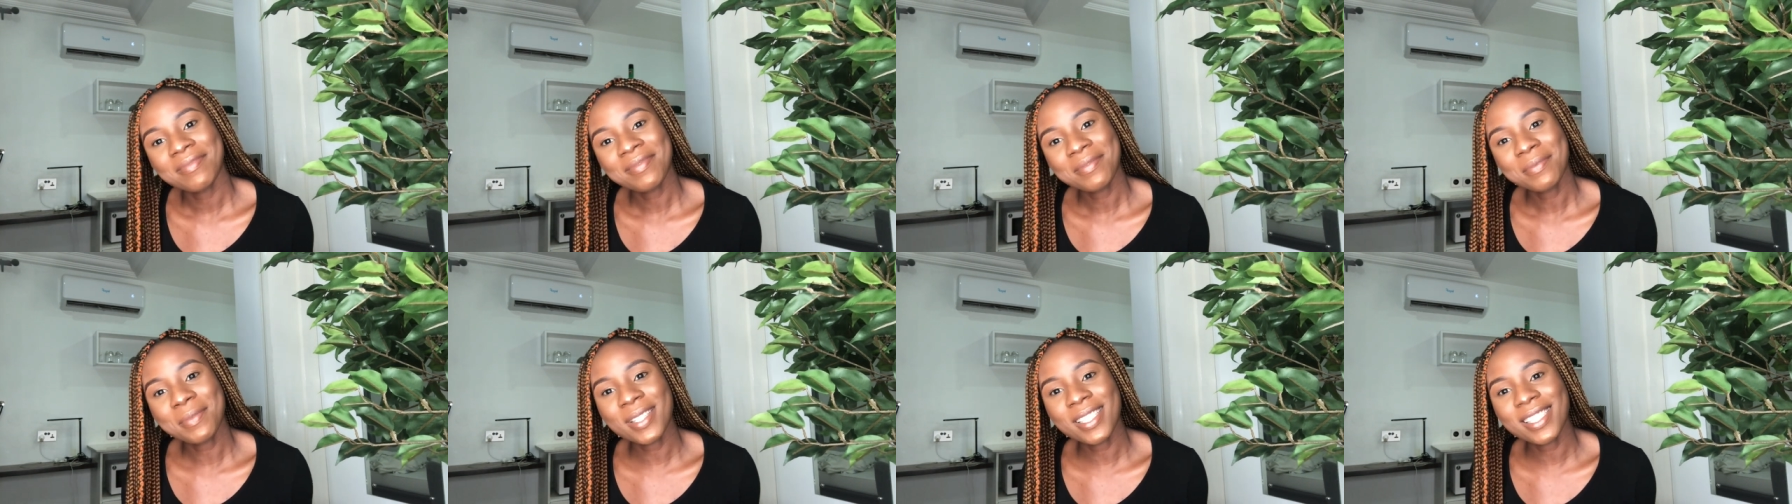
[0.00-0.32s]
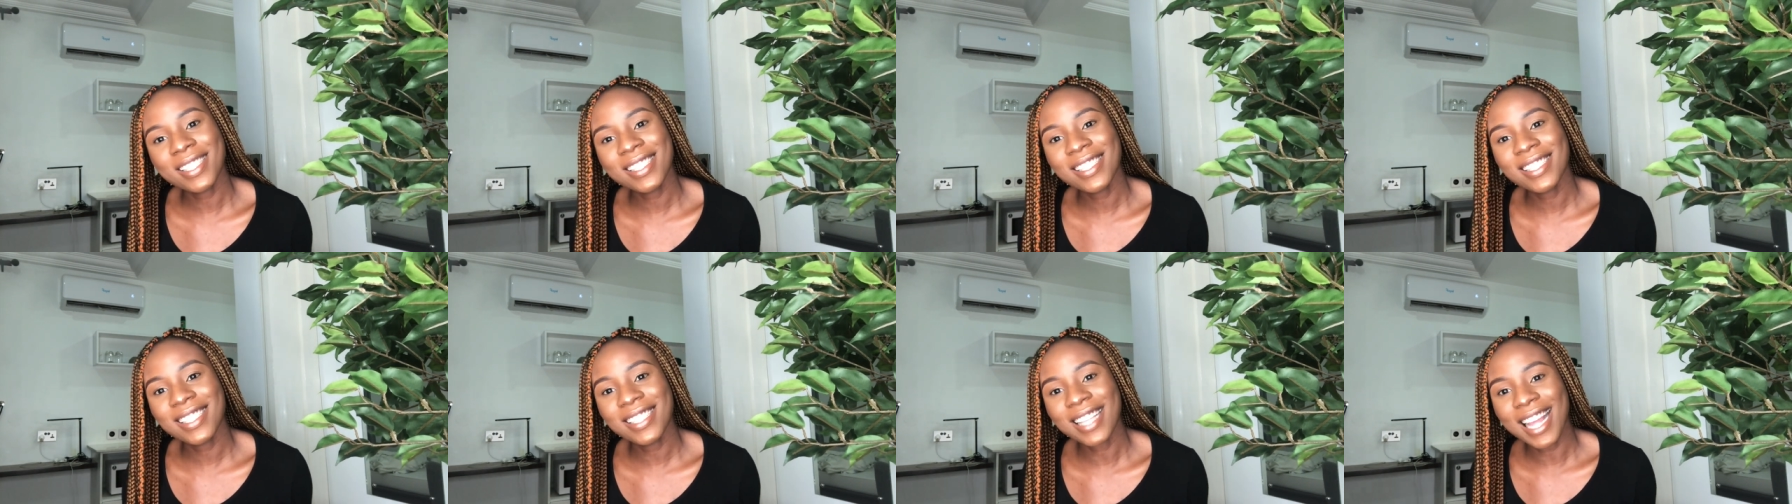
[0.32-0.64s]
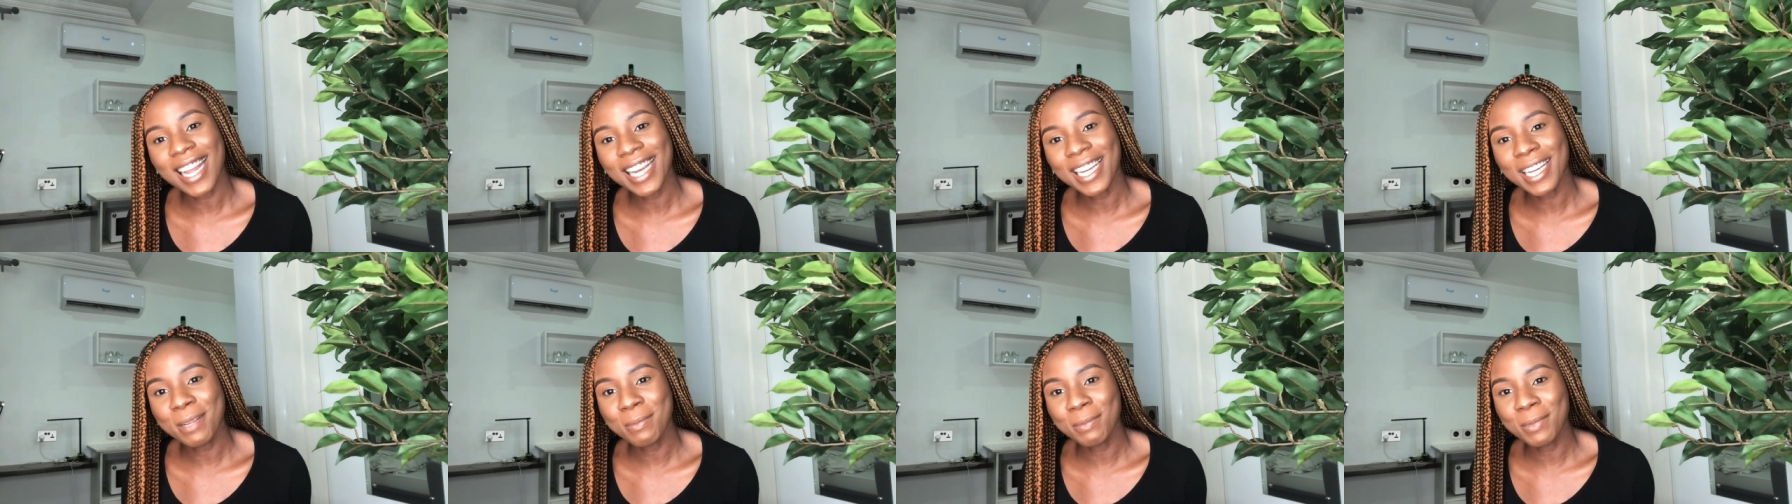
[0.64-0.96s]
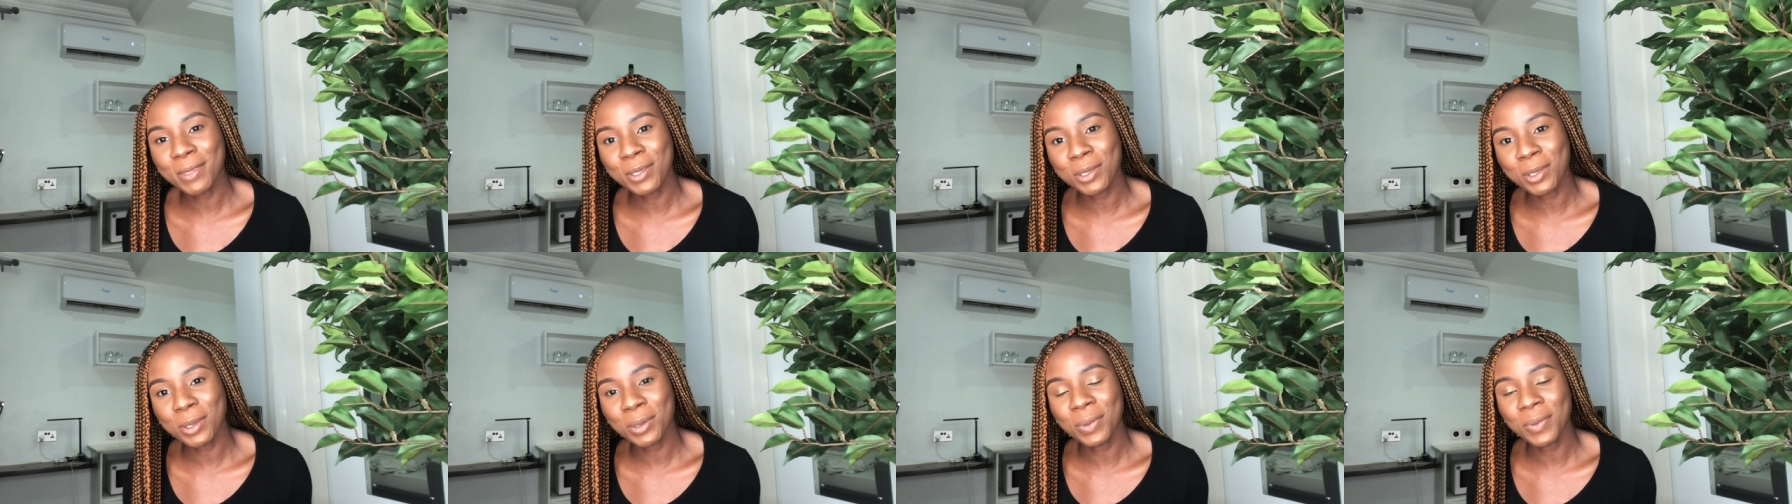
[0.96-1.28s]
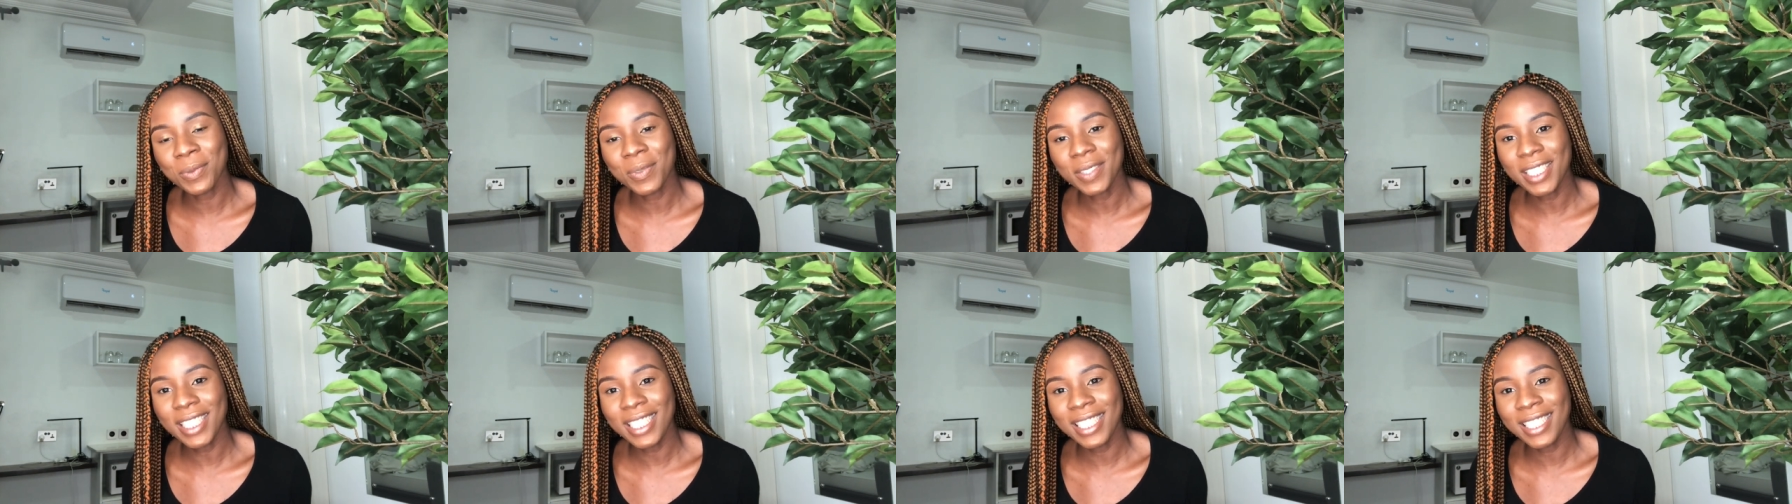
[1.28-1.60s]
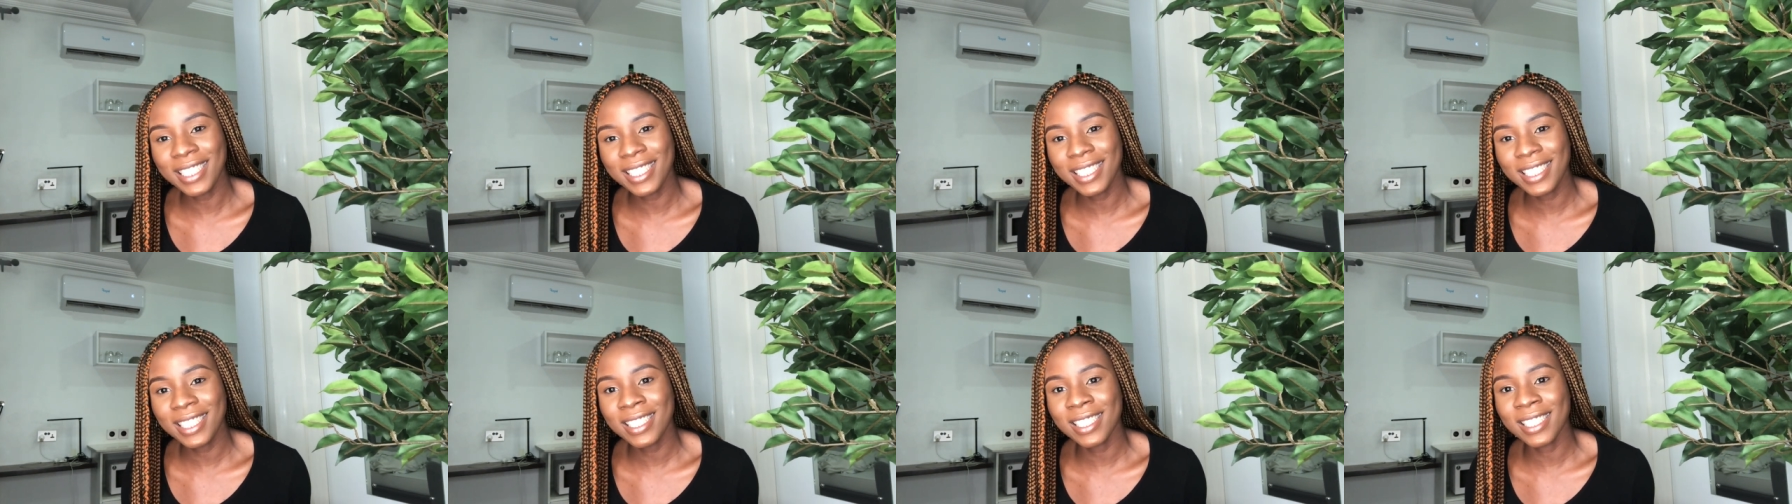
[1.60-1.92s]
please let me know
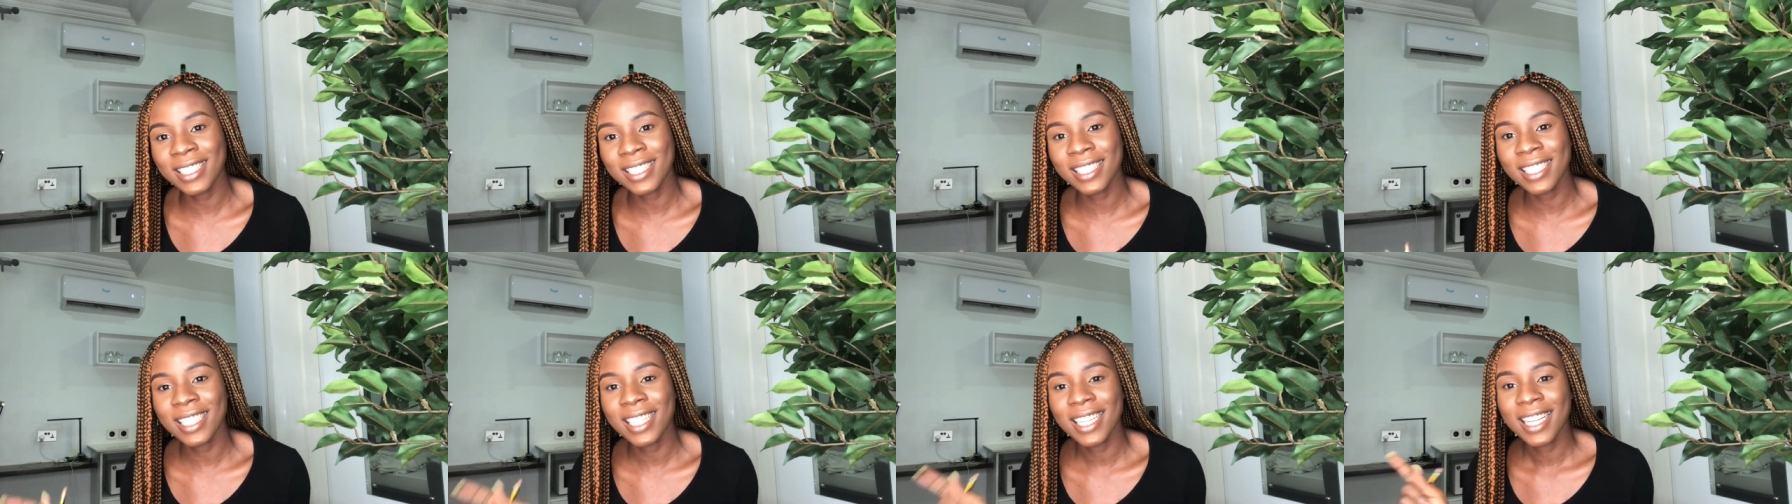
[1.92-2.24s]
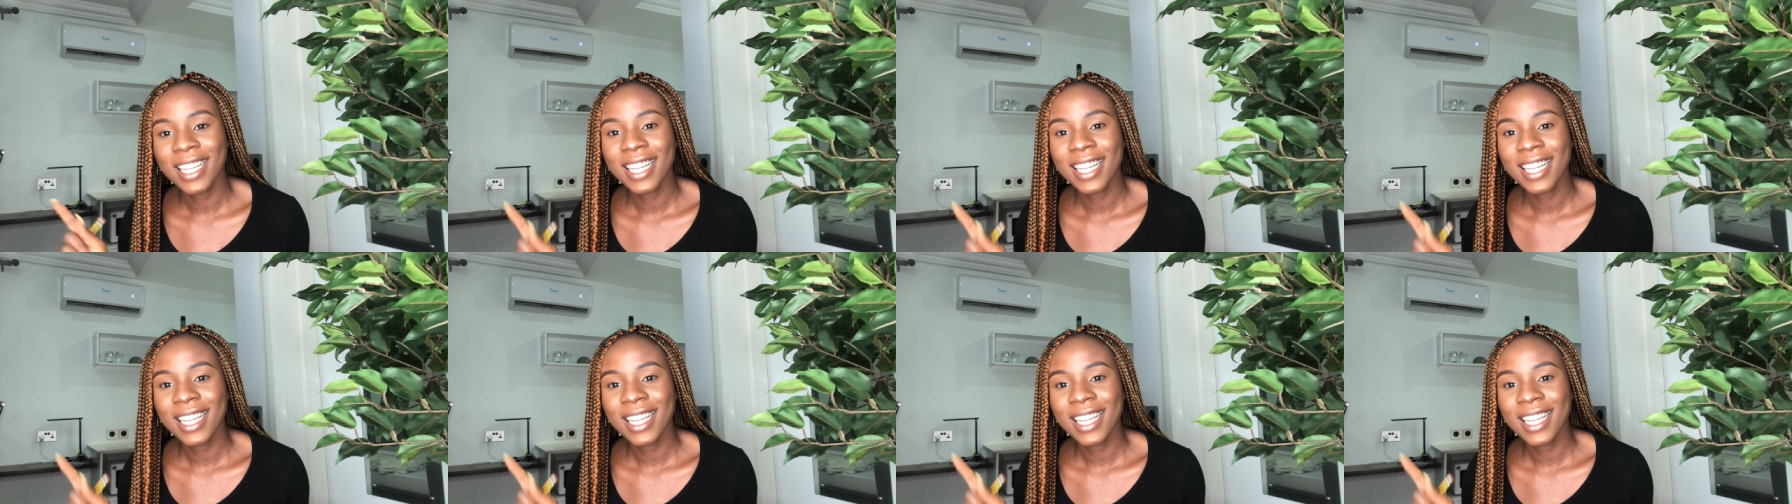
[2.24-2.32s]
in the